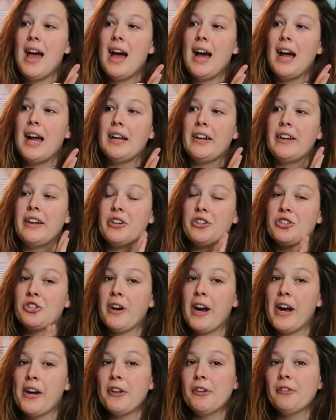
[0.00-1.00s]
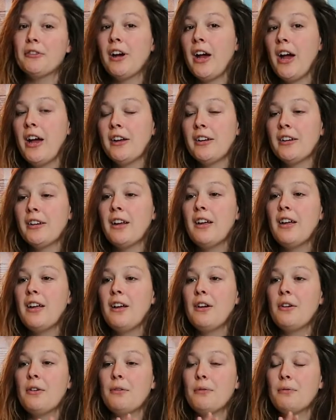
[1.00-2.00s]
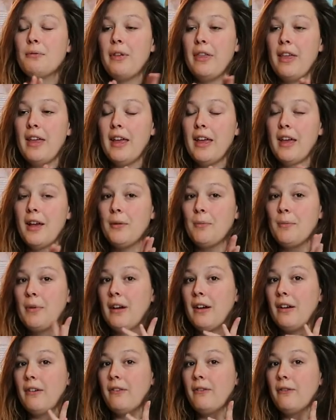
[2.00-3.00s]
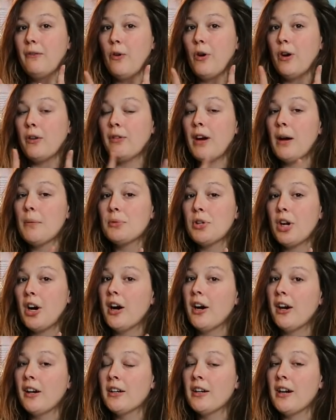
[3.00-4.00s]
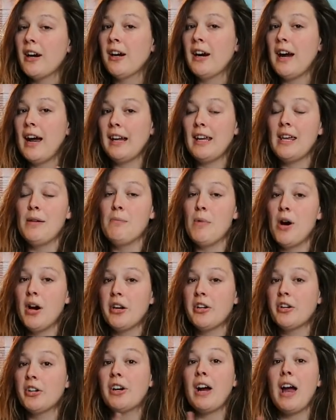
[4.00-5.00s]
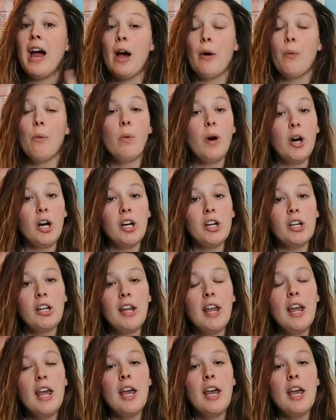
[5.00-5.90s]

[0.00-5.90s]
I did a trial run with him for Reptar, our Accu monitor, at work